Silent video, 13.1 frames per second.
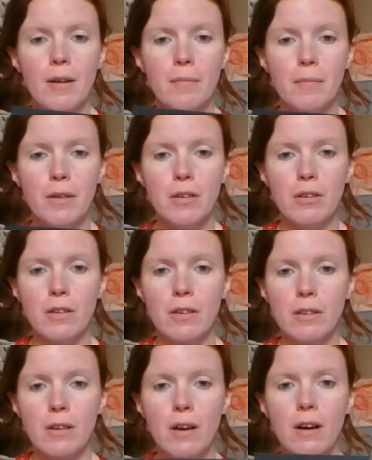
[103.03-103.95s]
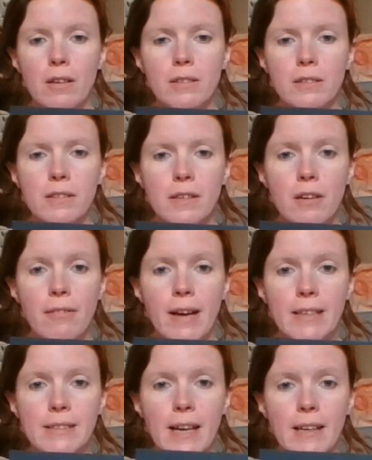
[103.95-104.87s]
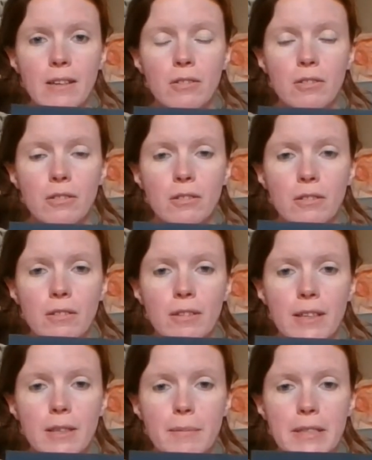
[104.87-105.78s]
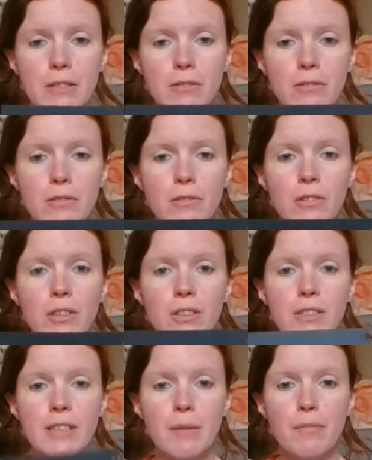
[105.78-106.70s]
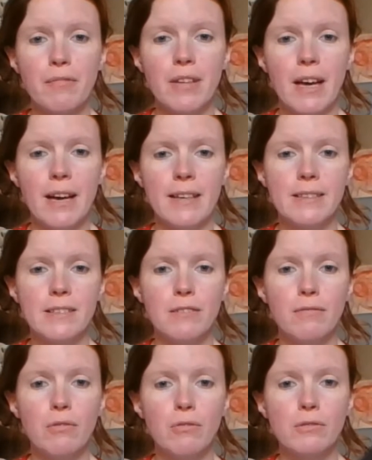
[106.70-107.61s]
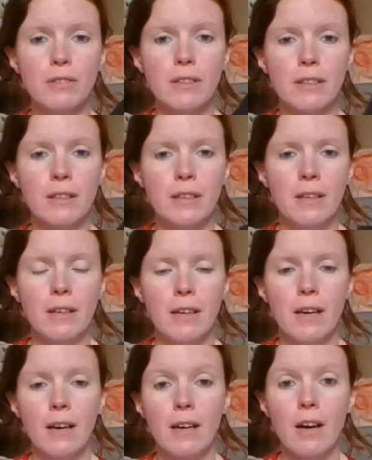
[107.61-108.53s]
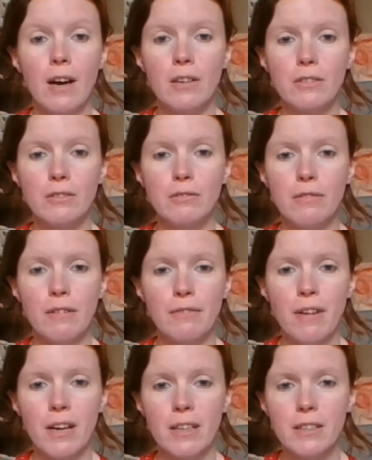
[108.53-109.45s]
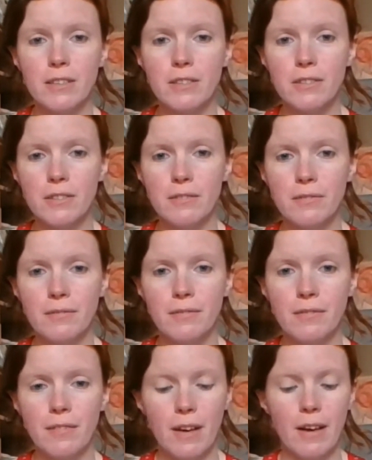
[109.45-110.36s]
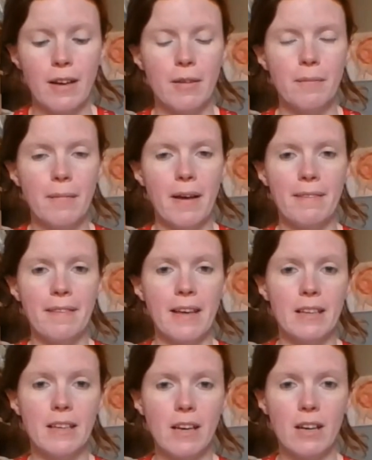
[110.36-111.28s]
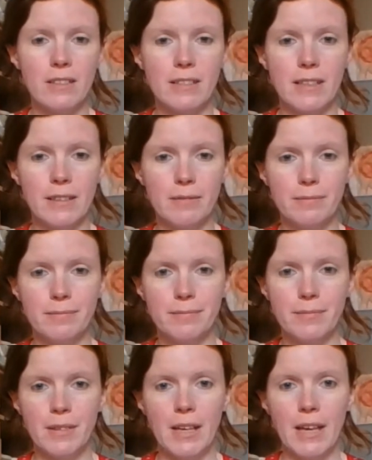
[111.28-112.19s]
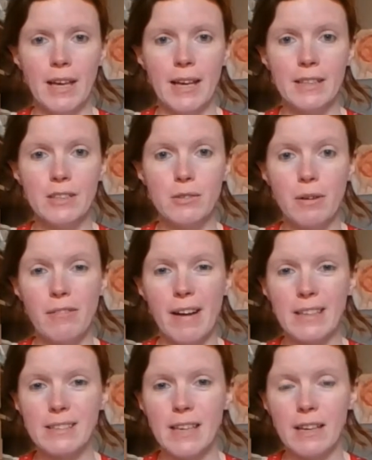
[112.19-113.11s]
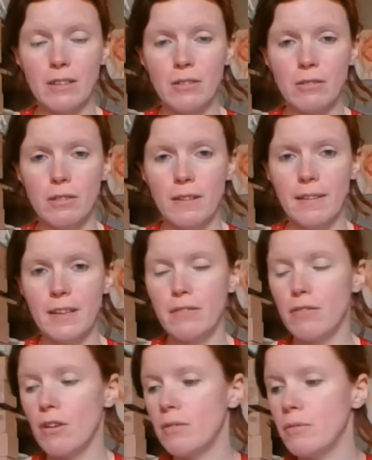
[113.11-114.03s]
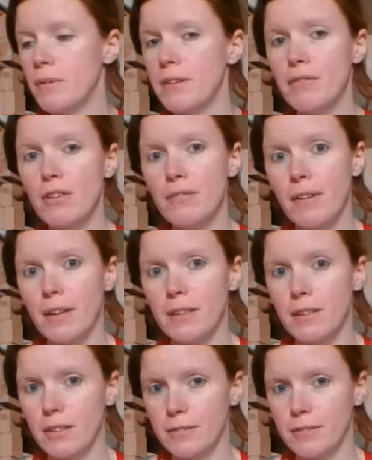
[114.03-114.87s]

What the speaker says: you can cut a rectangle in the middle. So a good tip for that is to fold the card over first and then cut it into a rectangle, and then you've got a wee viewfinder.